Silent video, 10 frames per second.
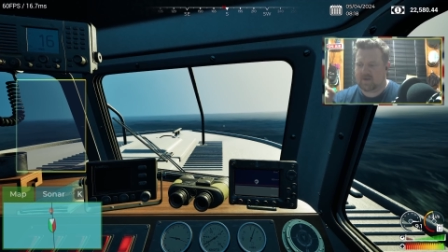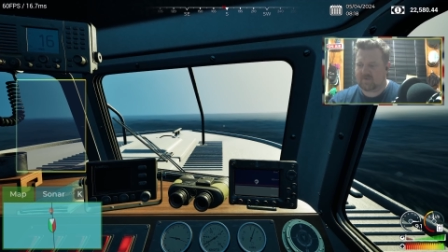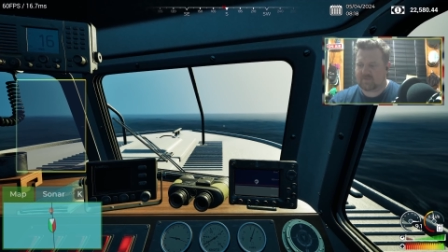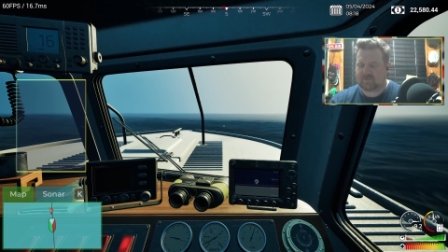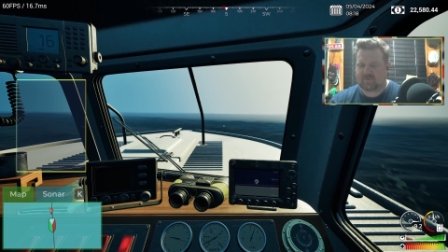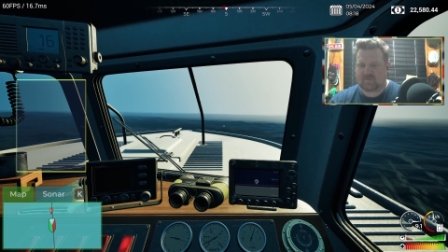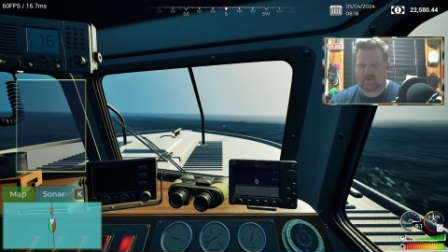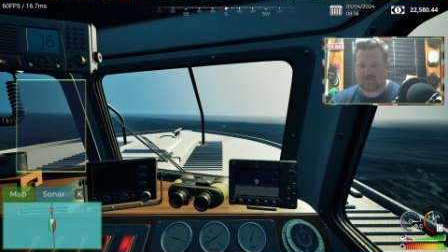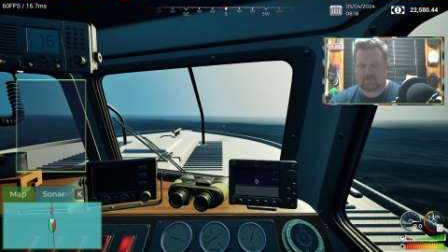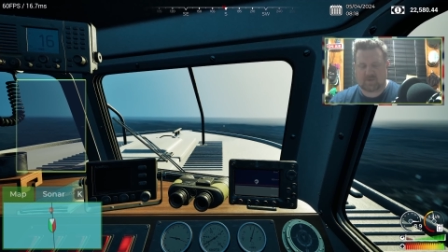Doesn't really
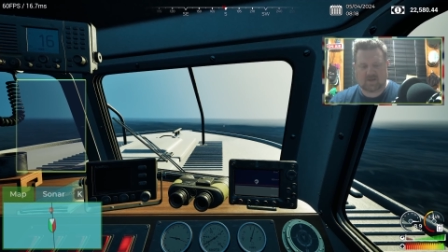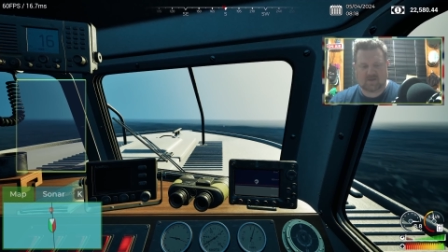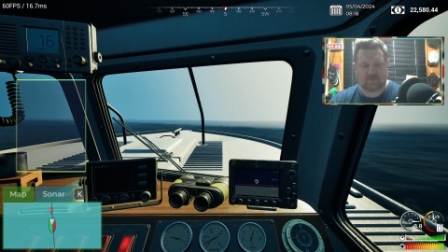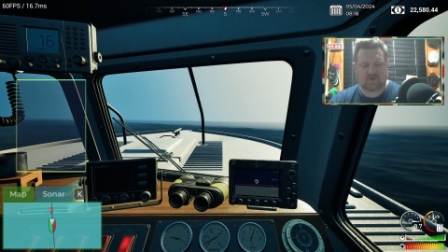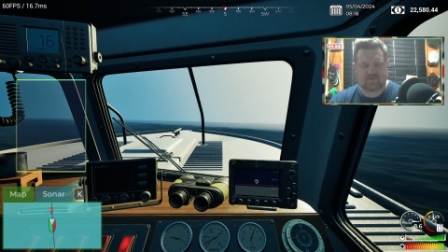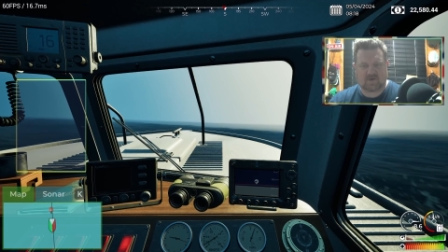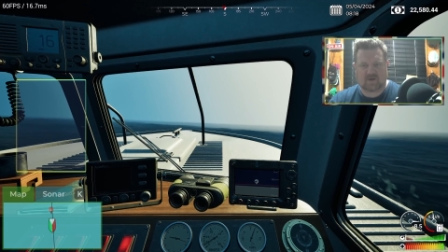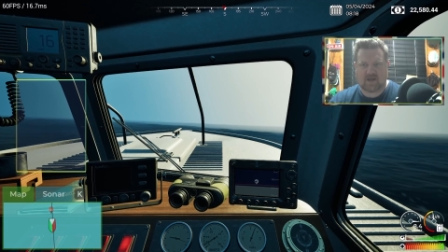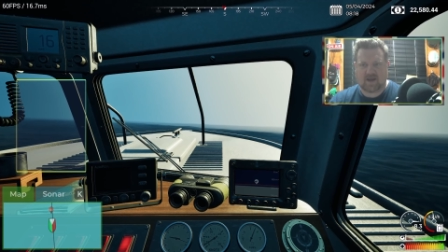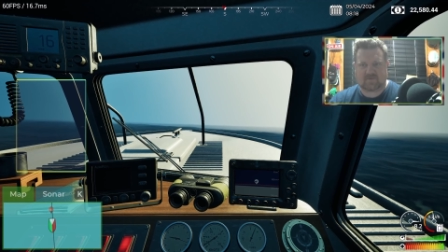matter what,
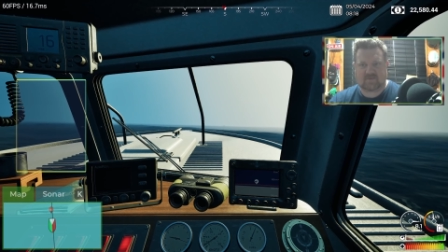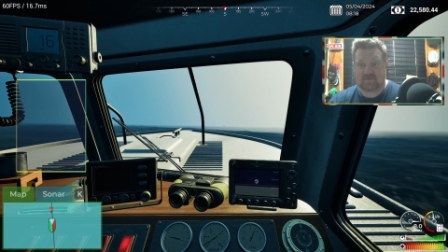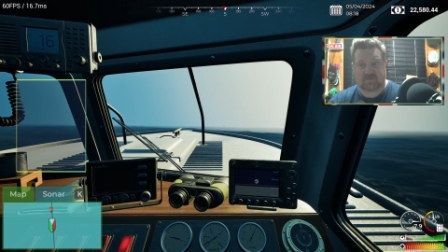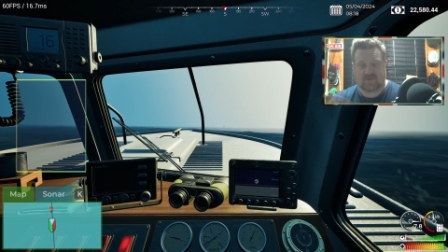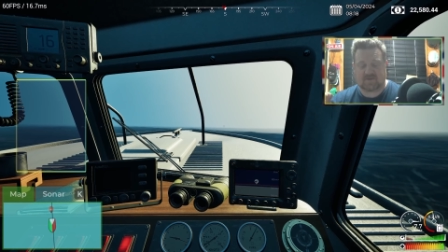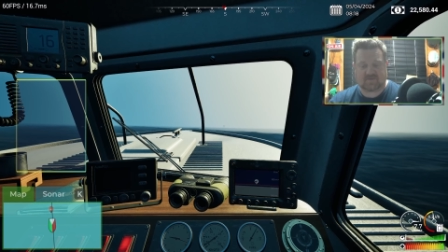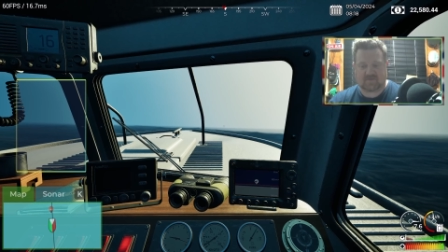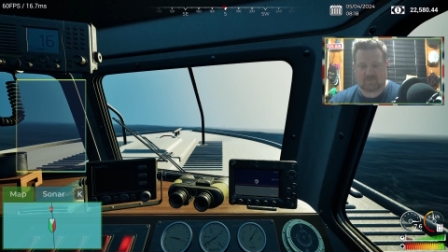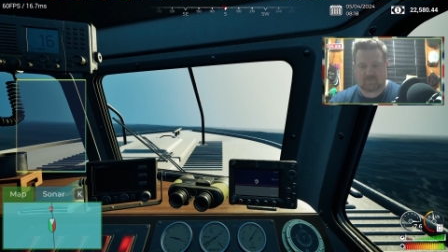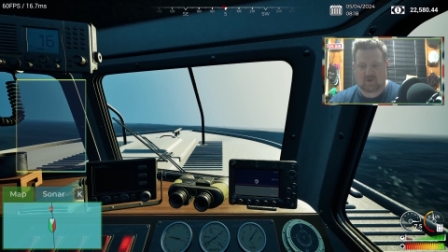how, when, or
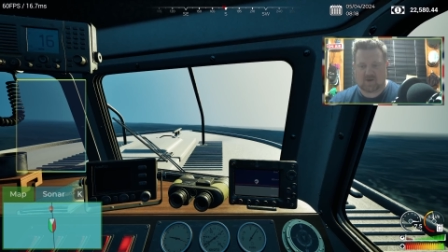where,